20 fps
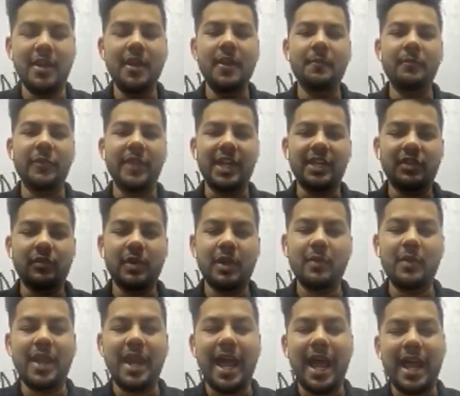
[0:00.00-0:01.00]
That's why we
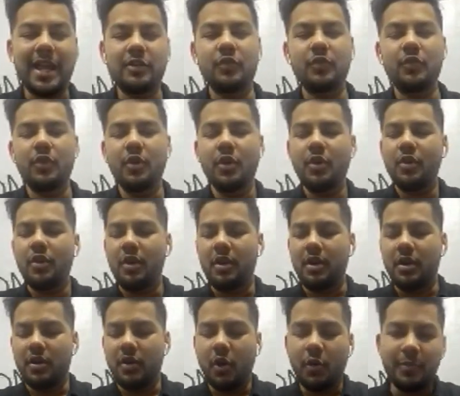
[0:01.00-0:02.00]
had to
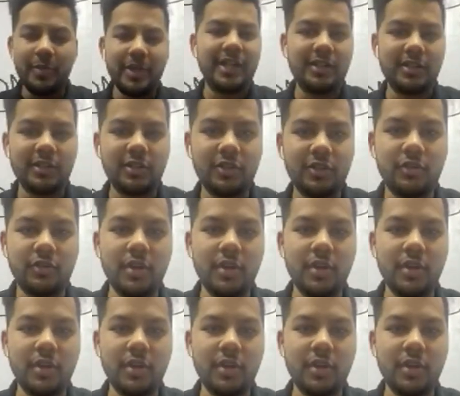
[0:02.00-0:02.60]
operate a